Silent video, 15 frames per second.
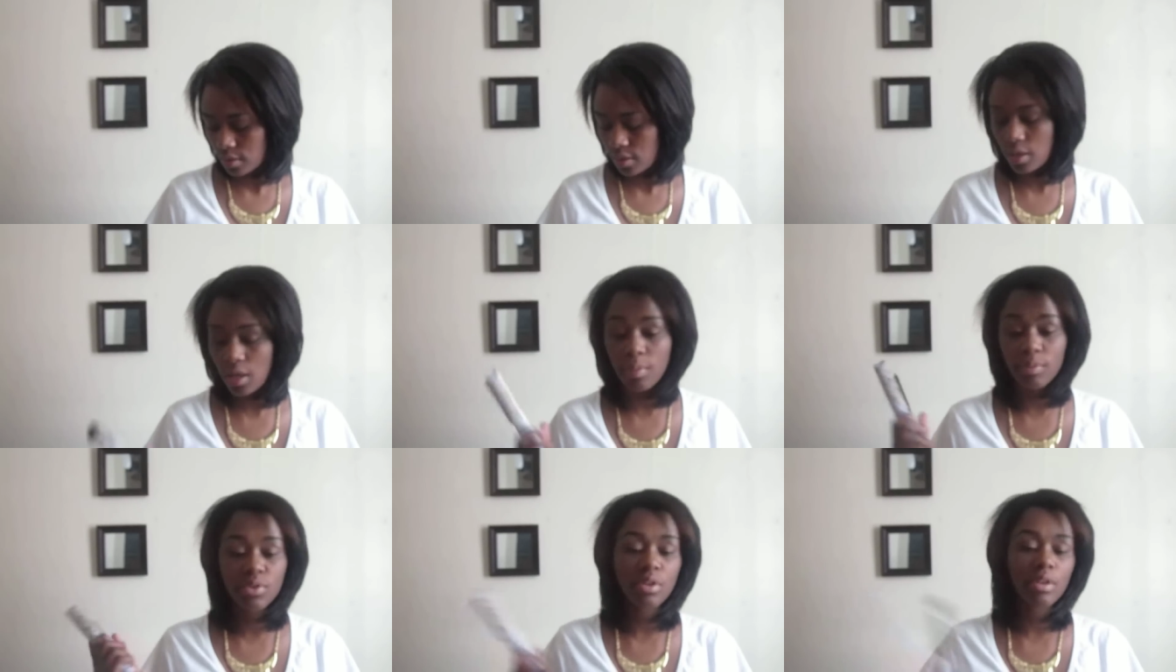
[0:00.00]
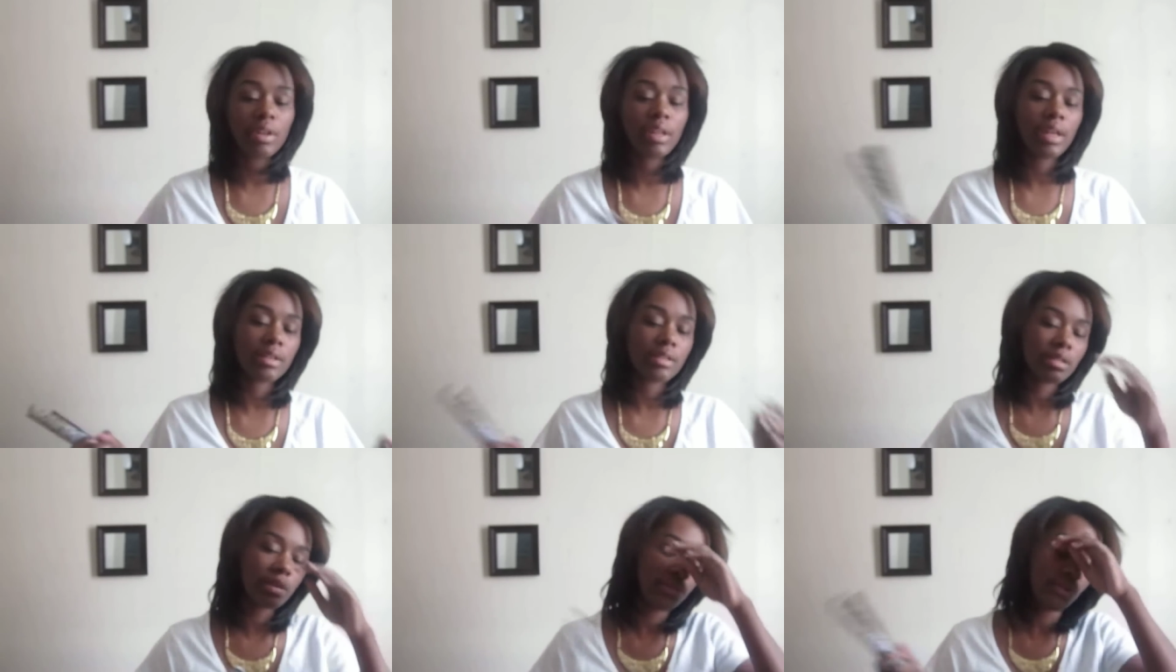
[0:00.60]
And I'm just going to let
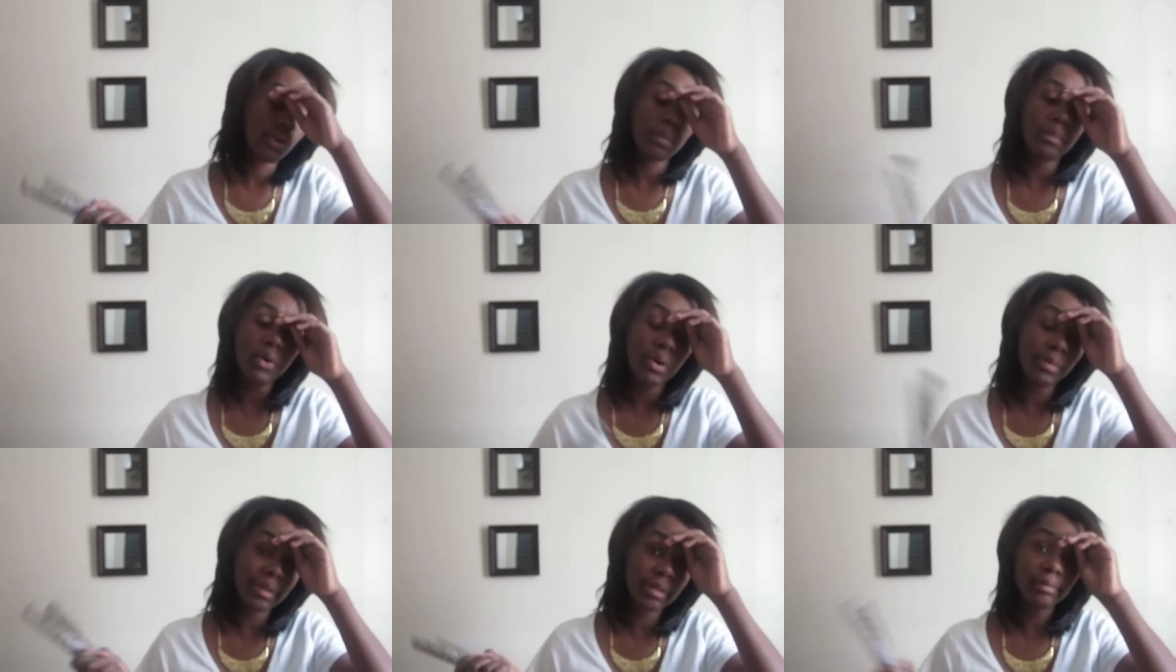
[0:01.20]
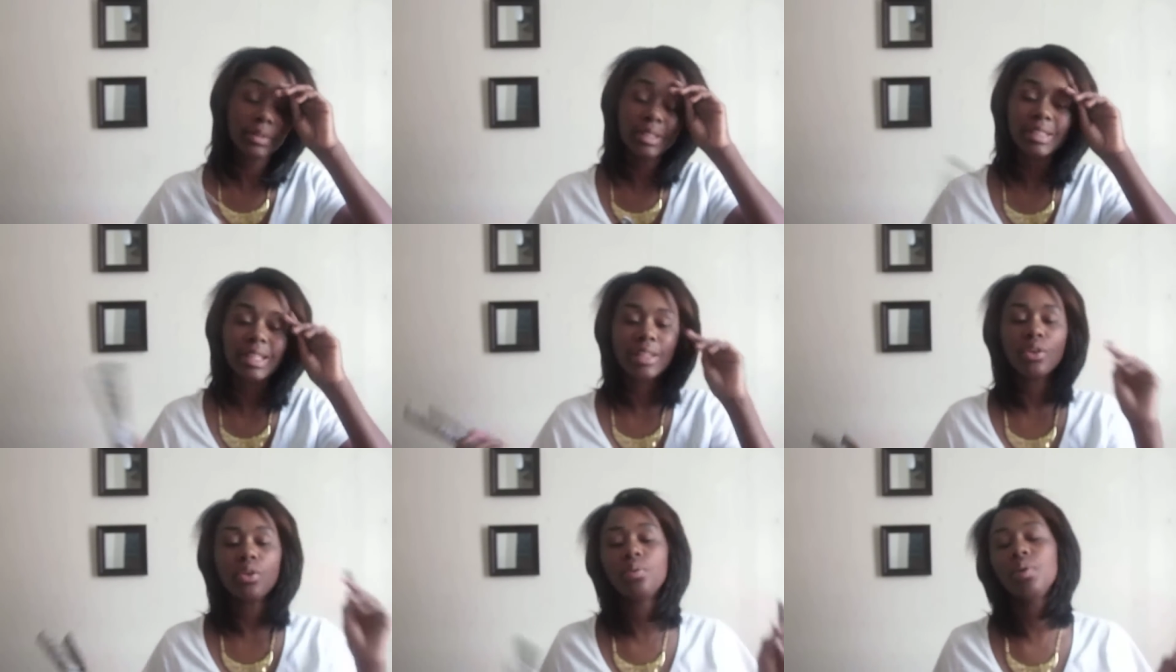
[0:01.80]
it sit for a moment because
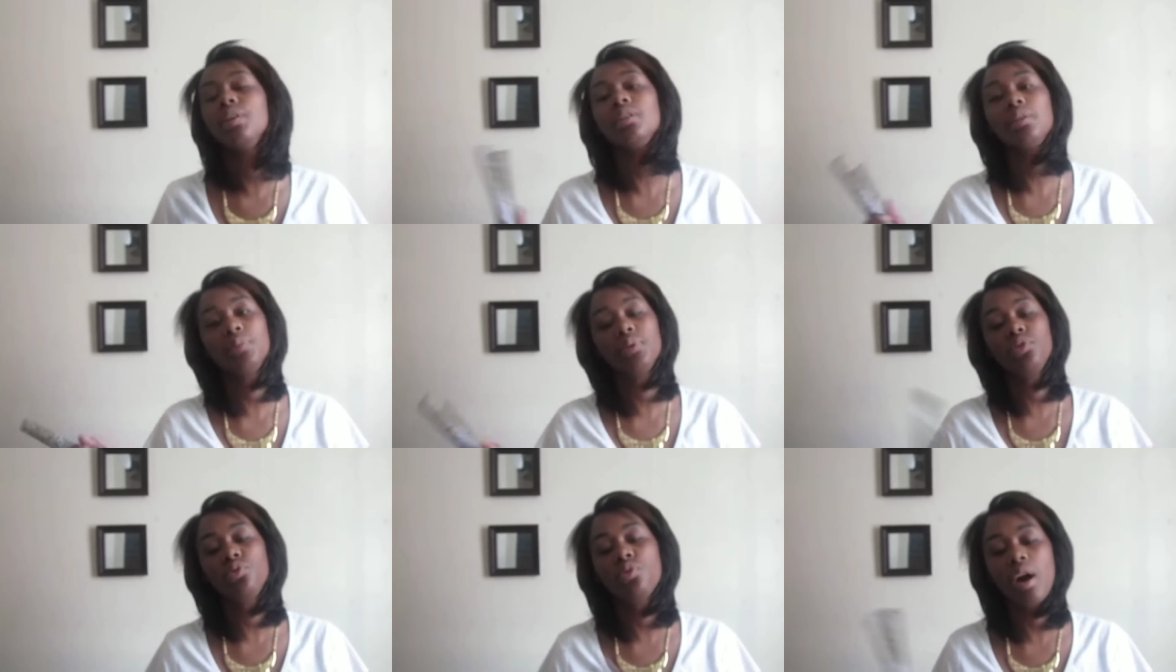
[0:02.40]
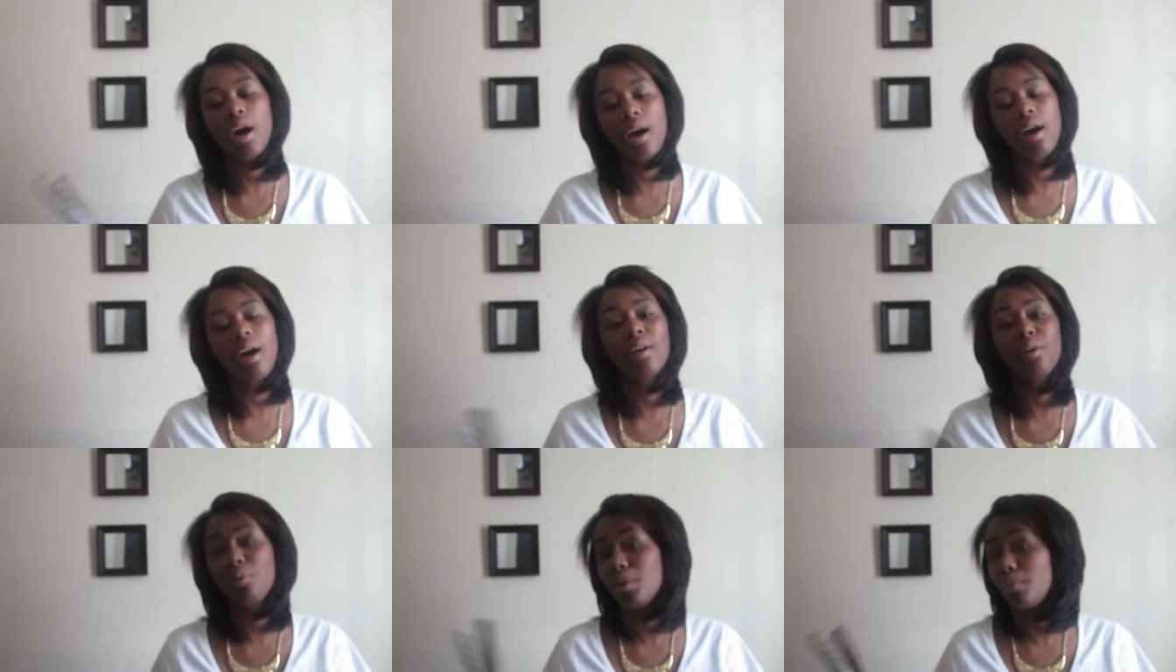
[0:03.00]
I don't want it to be too hot.
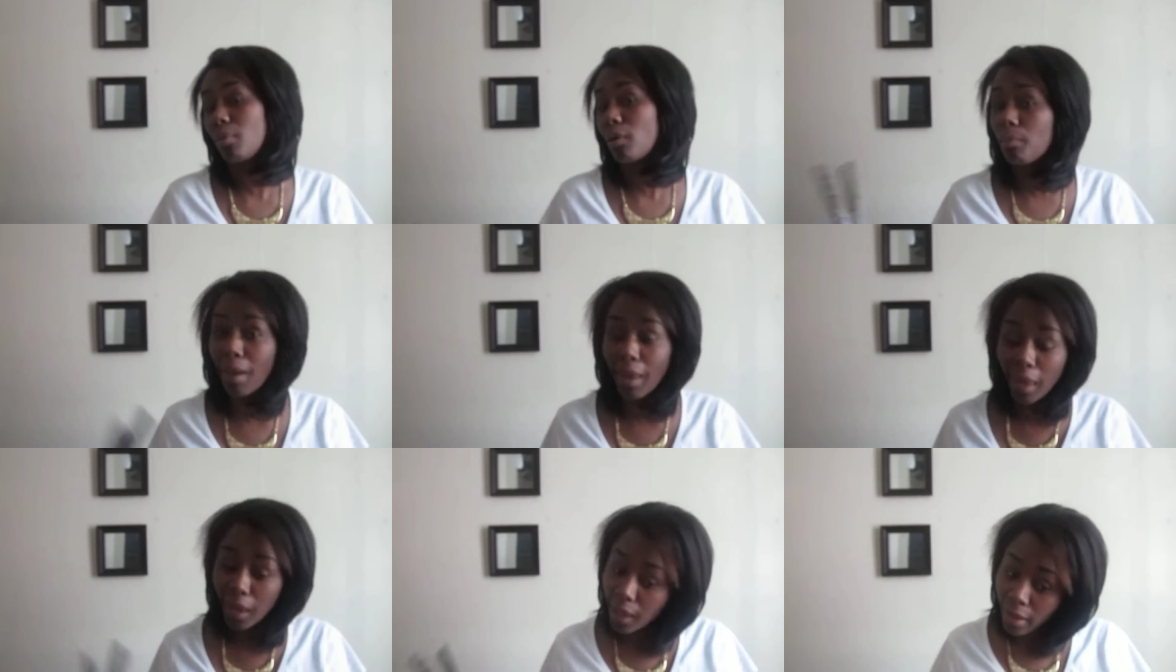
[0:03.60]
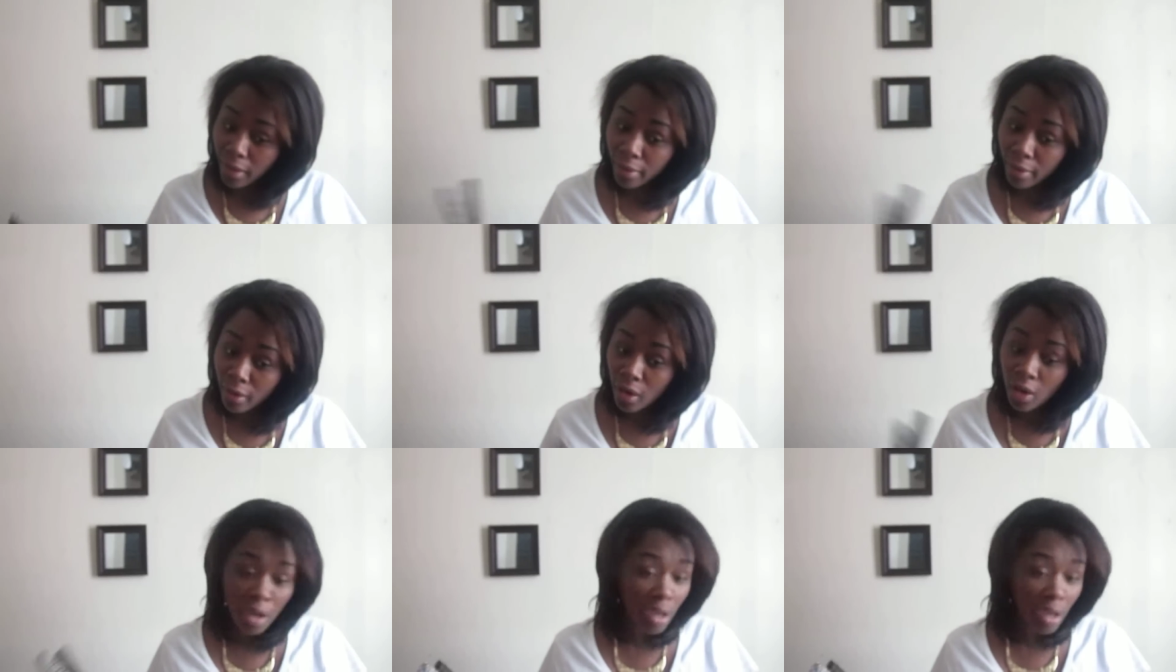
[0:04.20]
I don't want to burn my hair.